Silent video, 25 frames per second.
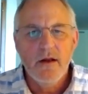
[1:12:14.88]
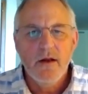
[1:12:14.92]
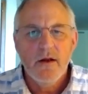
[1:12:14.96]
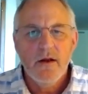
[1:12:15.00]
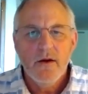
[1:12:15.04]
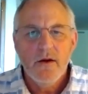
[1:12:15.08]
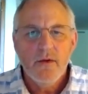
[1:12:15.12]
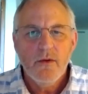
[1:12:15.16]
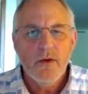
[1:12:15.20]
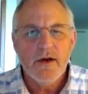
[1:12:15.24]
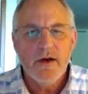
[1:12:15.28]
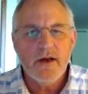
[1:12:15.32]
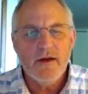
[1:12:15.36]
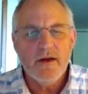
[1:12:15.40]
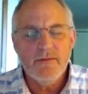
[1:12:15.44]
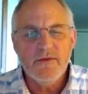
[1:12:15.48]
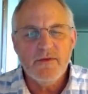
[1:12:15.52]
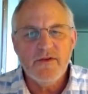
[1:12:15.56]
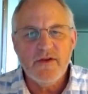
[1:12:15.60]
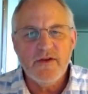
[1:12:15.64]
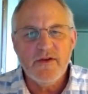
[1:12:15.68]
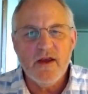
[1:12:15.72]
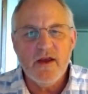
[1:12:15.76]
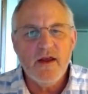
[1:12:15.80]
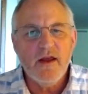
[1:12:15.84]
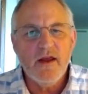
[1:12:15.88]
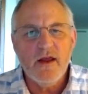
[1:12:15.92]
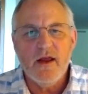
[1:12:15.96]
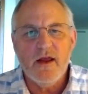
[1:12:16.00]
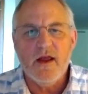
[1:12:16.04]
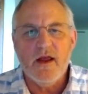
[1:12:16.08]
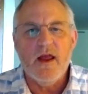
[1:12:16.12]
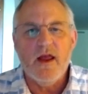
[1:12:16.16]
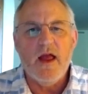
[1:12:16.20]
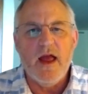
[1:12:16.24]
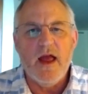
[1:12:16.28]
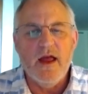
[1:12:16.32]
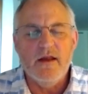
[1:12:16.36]
what I'm
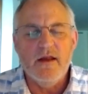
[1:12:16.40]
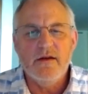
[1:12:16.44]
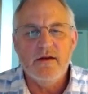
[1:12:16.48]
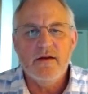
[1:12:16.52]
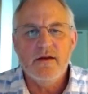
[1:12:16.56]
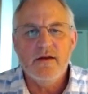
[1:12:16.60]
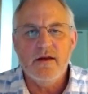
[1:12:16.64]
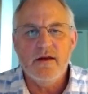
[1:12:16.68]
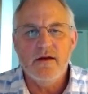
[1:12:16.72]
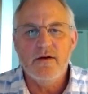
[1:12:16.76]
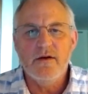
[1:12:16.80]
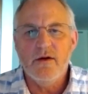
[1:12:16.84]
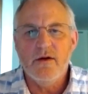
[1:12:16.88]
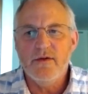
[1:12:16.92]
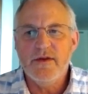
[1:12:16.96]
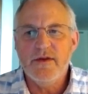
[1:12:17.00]
saying. And, you know,